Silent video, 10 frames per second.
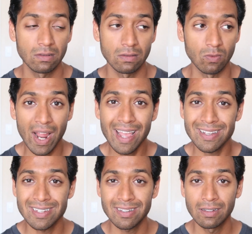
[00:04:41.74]

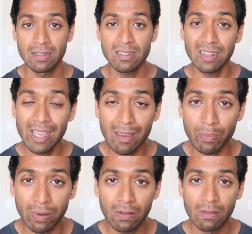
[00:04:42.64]
Rest.
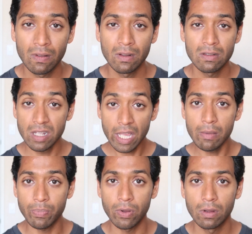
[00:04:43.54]
Sleep.
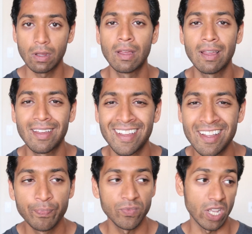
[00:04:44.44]

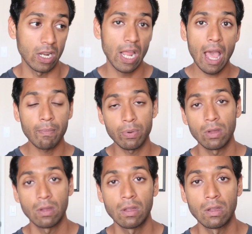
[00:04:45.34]
Take a nap.
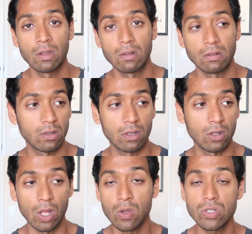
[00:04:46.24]

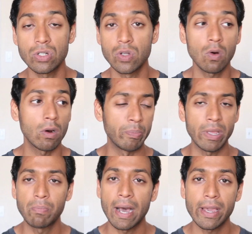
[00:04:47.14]
Close the door.
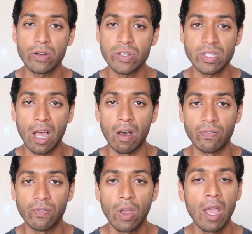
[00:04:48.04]
Be by
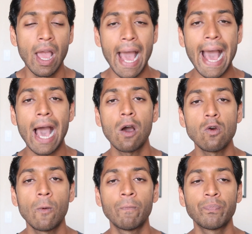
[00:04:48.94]
yourself.
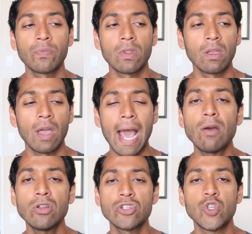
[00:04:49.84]
How
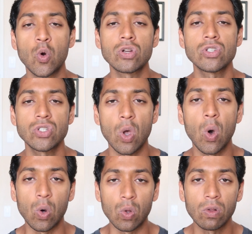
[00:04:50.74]
does your
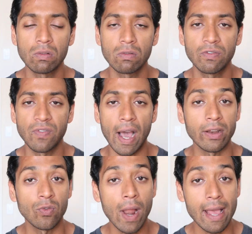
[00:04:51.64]
soul
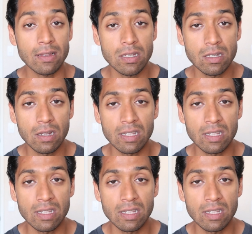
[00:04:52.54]
find rest?